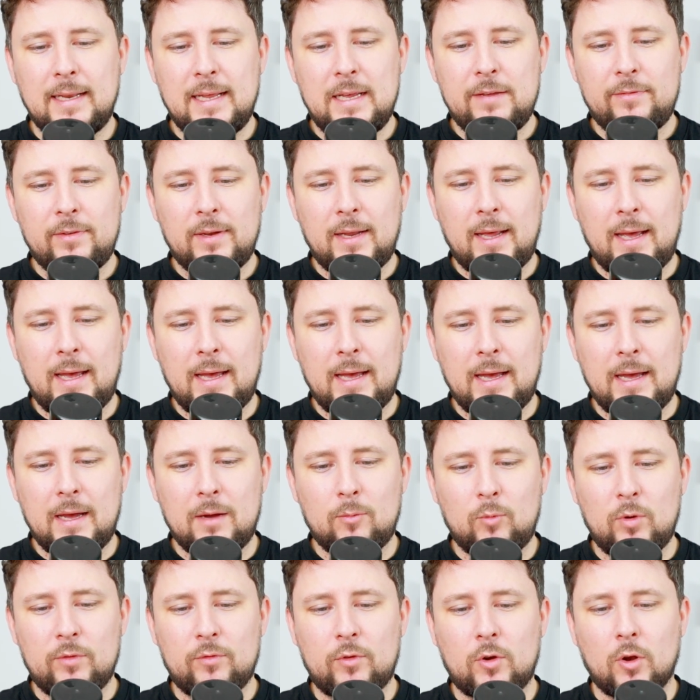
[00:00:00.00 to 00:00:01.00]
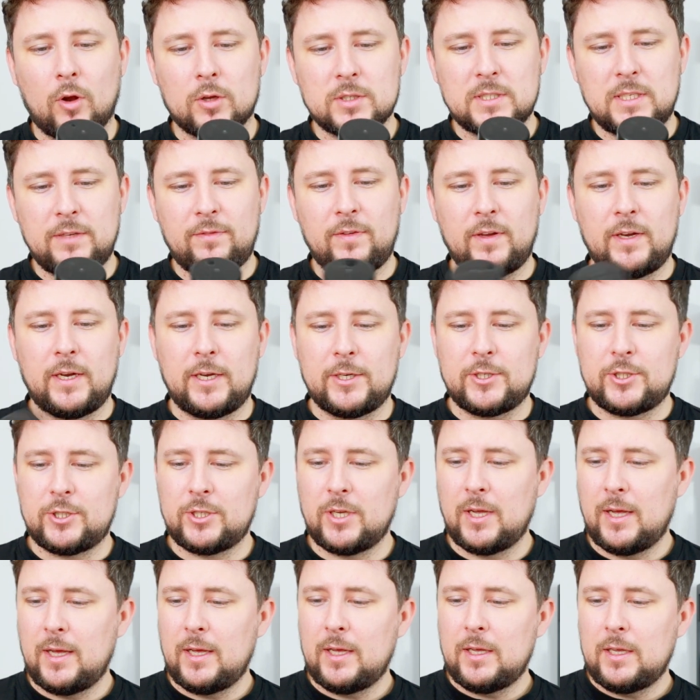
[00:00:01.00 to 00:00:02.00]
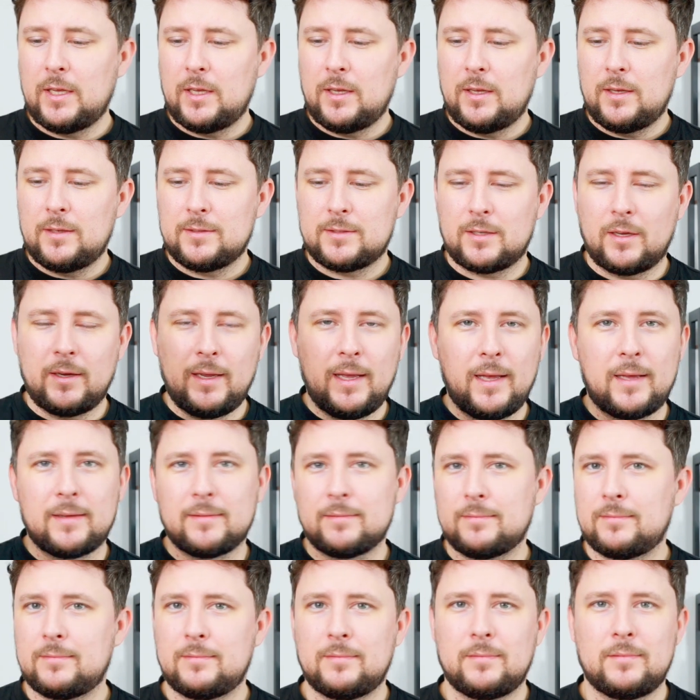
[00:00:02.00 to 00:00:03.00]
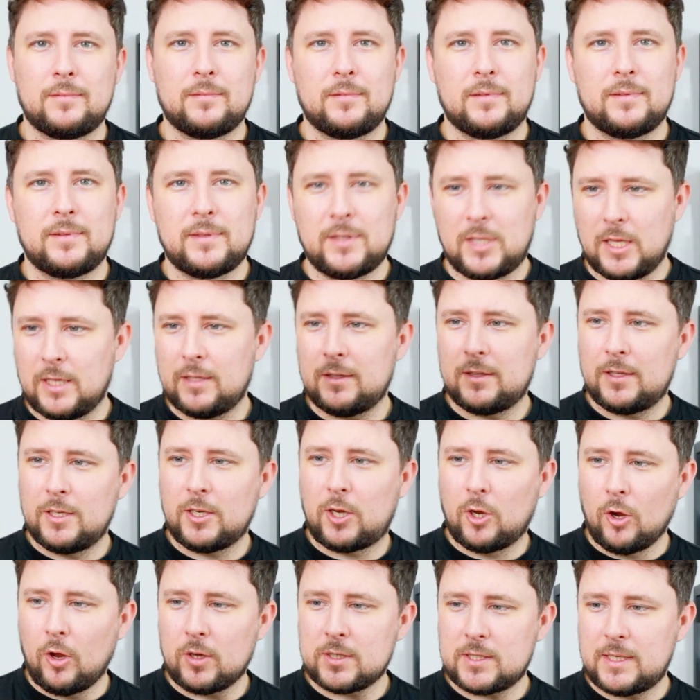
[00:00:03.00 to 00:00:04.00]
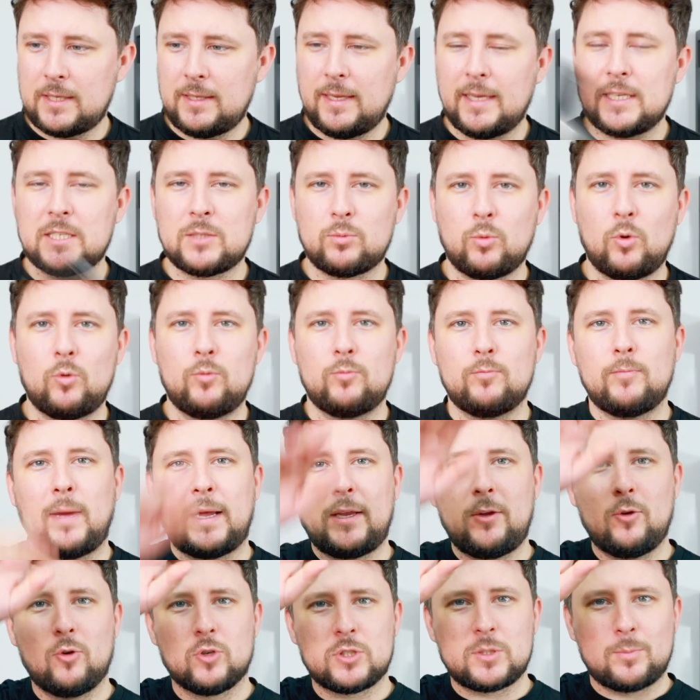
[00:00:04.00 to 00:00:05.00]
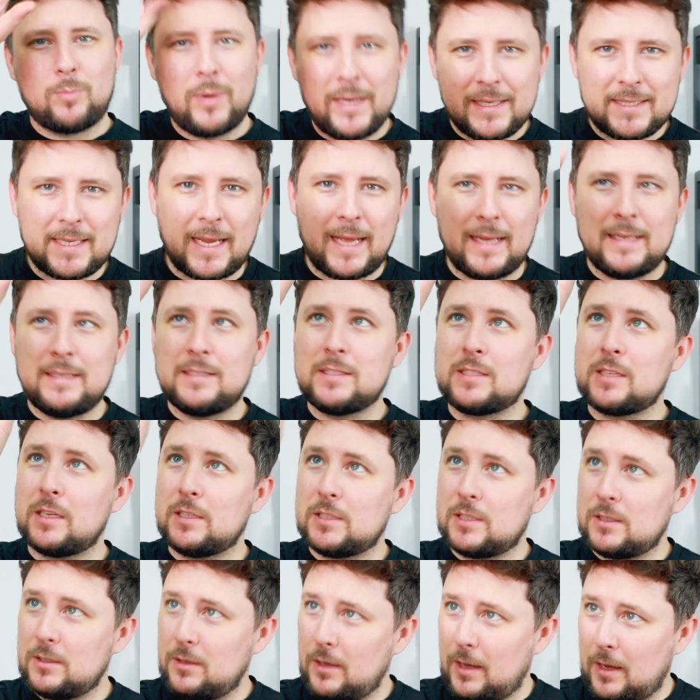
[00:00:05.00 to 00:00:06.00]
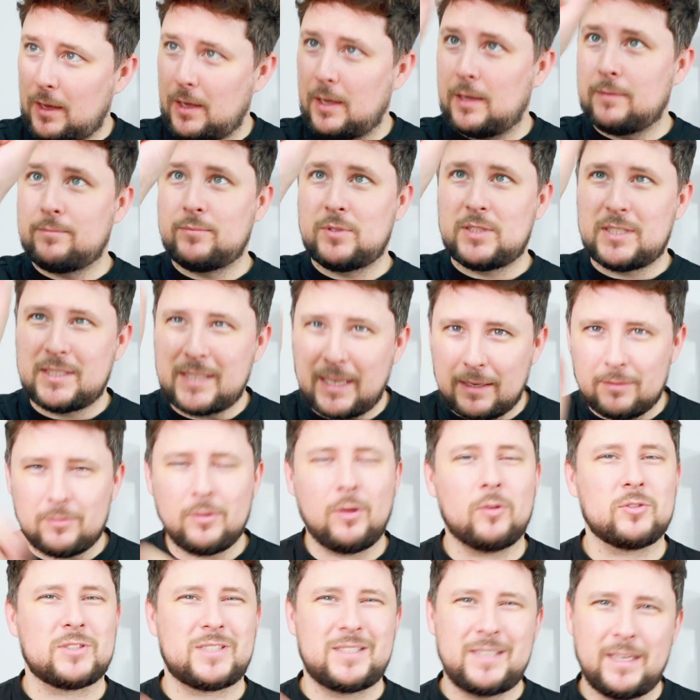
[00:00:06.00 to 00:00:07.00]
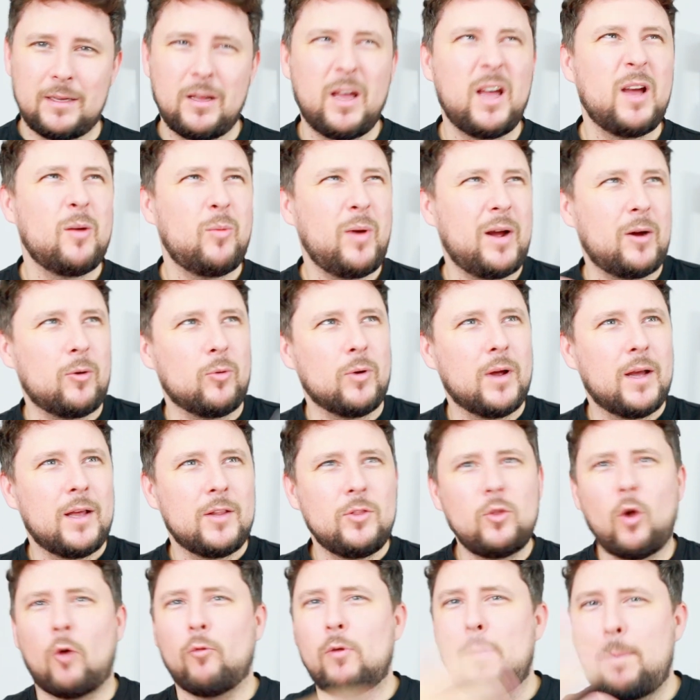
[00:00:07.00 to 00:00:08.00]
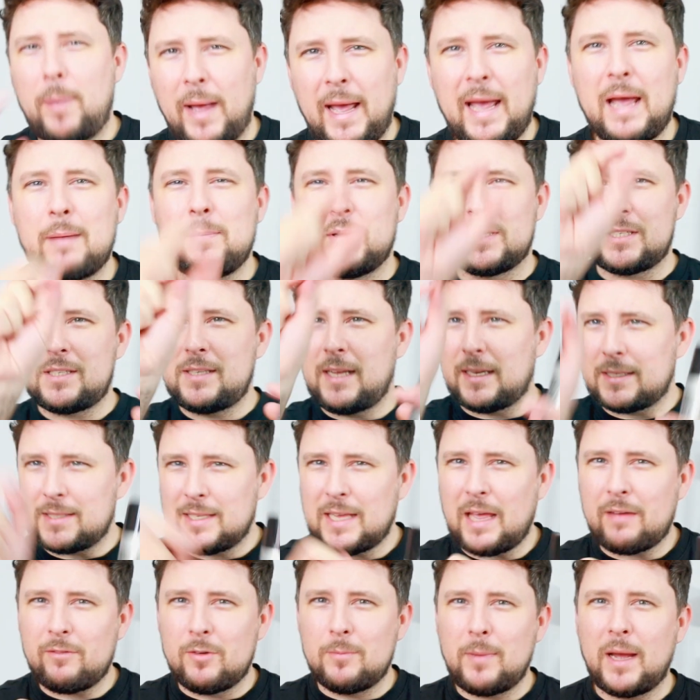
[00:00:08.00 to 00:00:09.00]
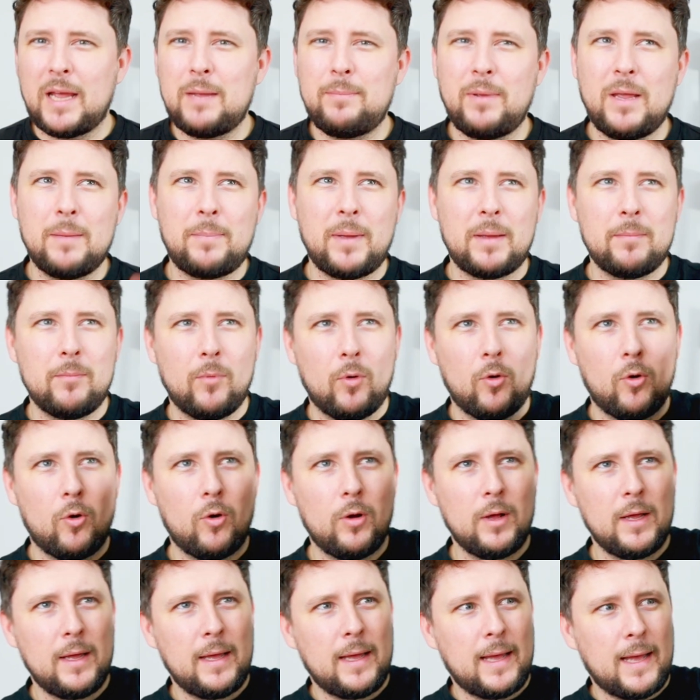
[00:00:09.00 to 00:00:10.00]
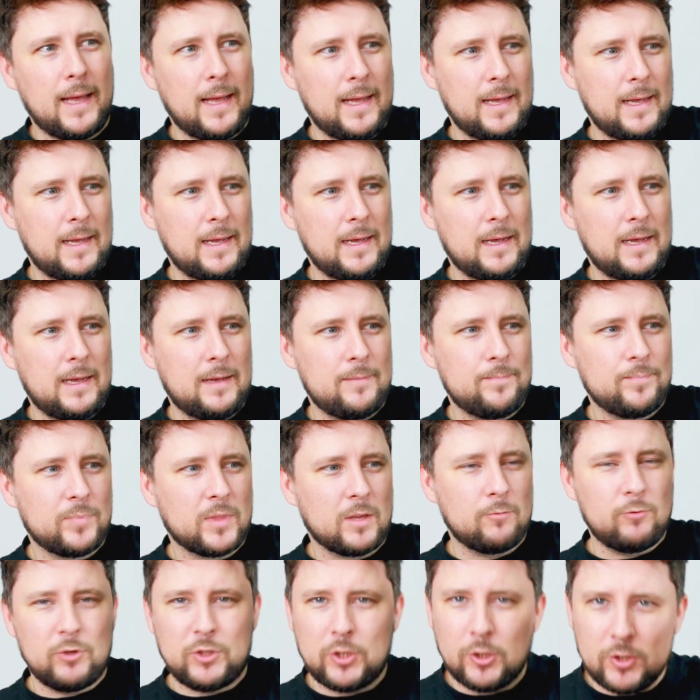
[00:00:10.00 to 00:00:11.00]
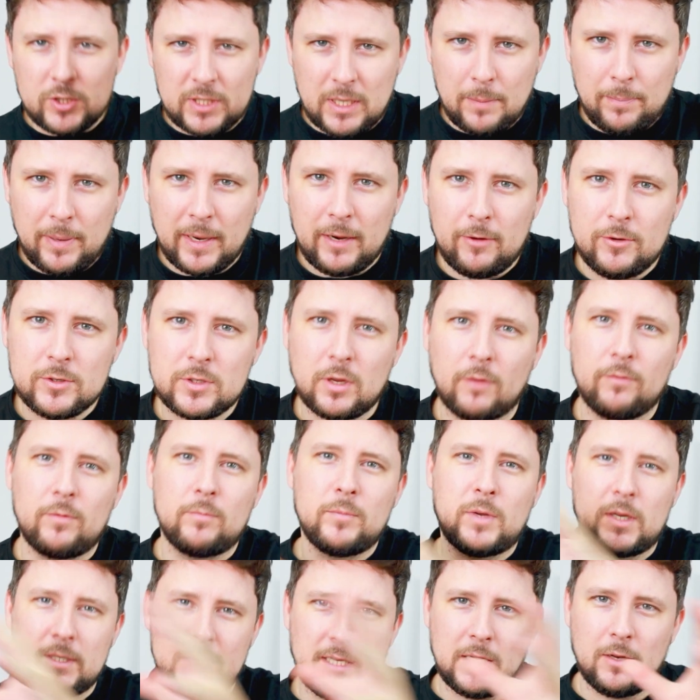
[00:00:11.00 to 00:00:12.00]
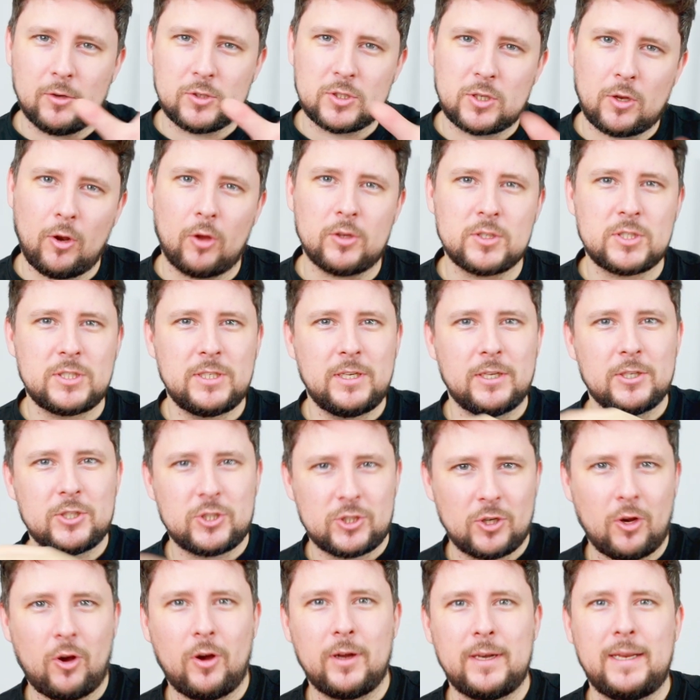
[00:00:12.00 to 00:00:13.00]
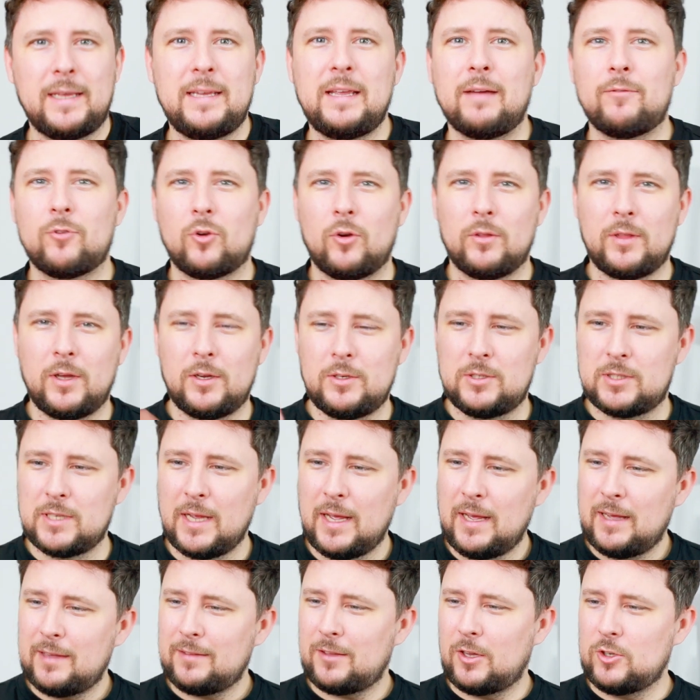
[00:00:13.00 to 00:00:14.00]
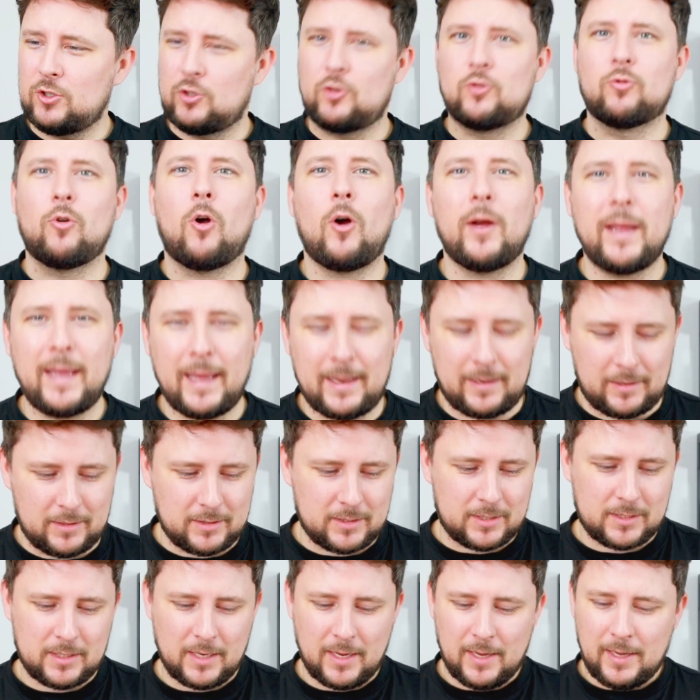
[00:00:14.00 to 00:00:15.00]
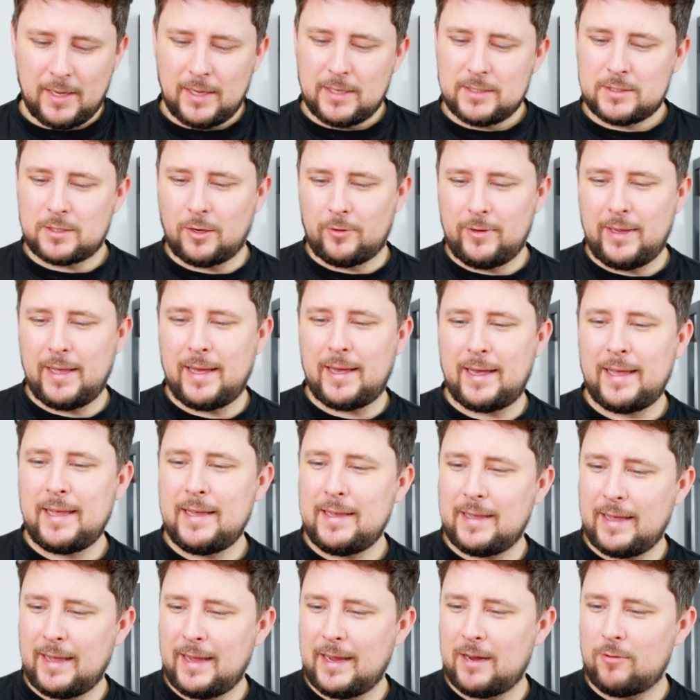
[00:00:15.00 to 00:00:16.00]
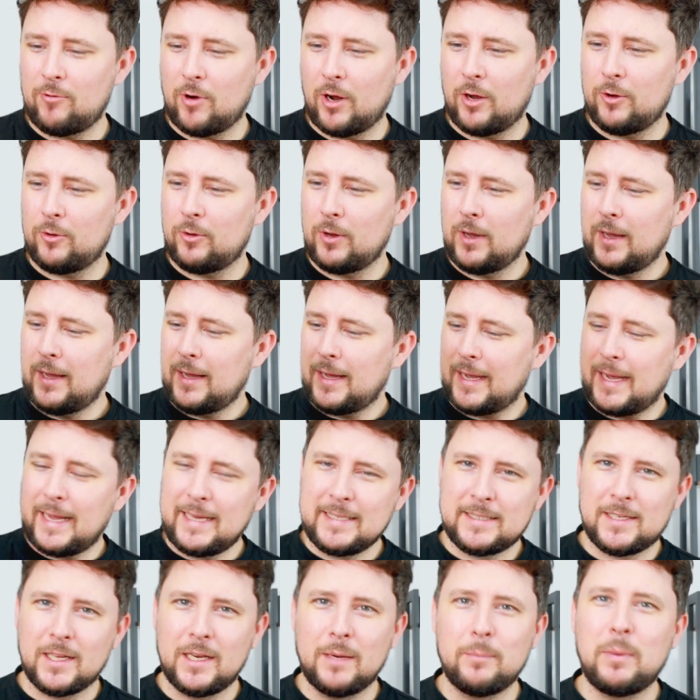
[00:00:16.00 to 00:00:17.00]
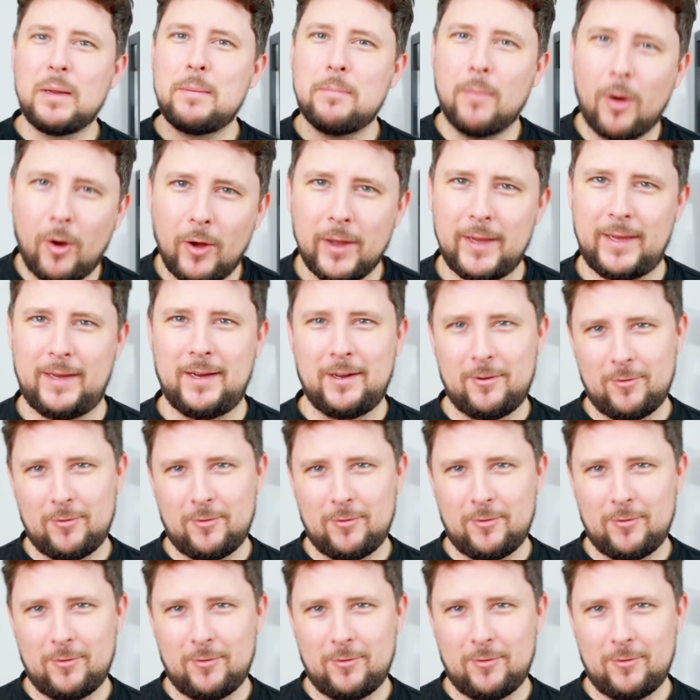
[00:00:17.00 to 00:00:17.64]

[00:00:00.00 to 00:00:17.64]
leaving hair with glossy finish. So yeah, the gloss in this will make your split ends stick together maybe a bit more, reduce the appearance of them because it looks glossier, shiny, you haven't got those dry ends. So yeah, Heat Hero is gonna be my